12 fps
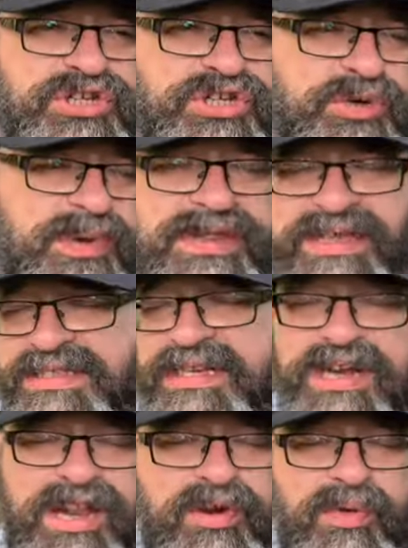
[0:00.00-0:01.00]
doing things in
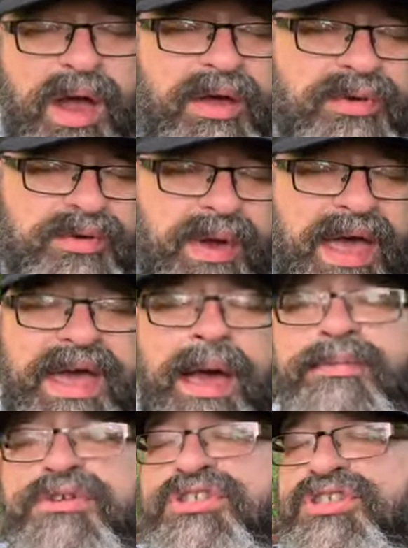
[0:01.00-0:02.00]
a Nicaraguan way.
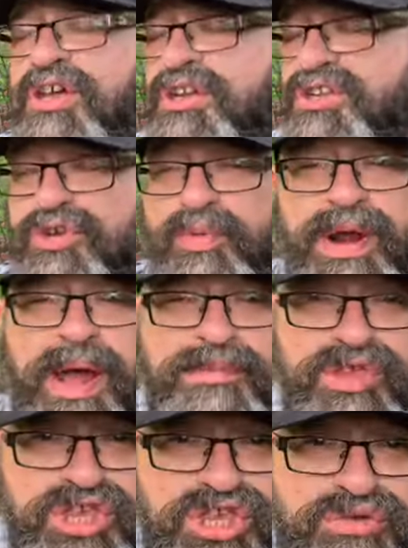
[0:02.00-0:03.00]
I'm just gonna do what I'm
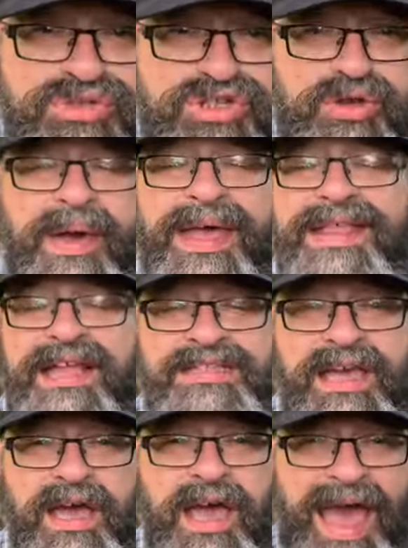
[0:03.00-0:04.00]
used to. And that's
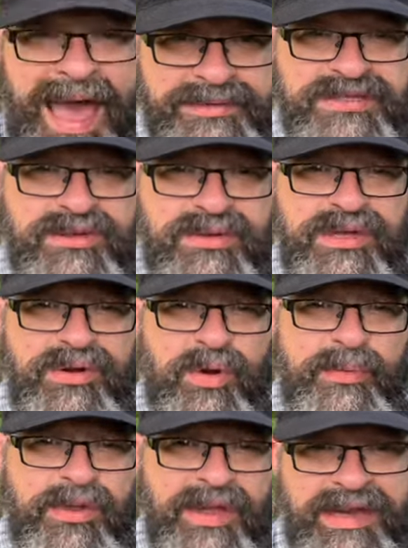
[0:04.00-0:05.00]
absolutely
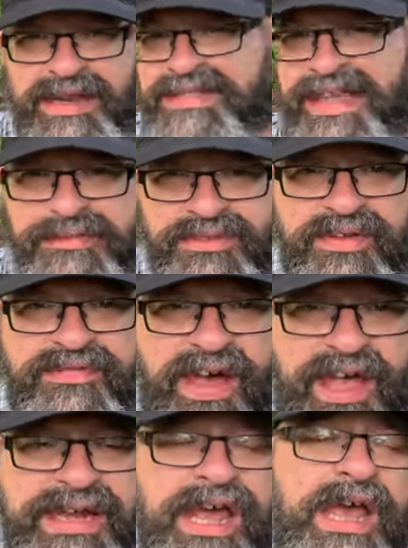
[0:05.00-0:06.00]
normal and it's absolutely
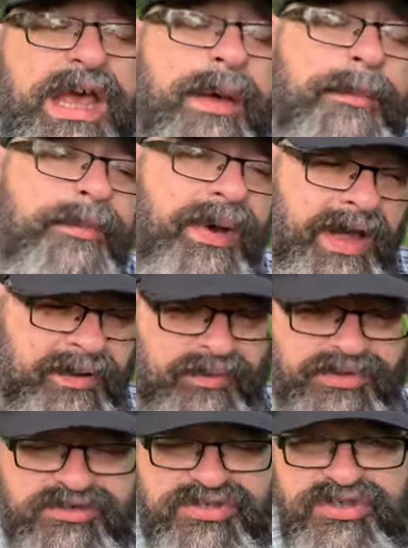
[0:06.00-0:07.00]
fine. But
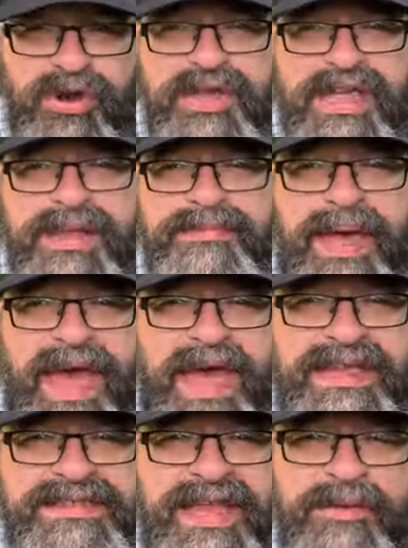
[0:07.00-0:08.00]
when you start getting
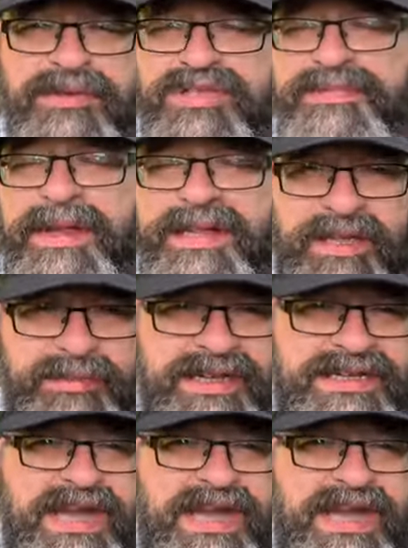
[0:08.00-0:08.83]
past that, when you spend a little bit of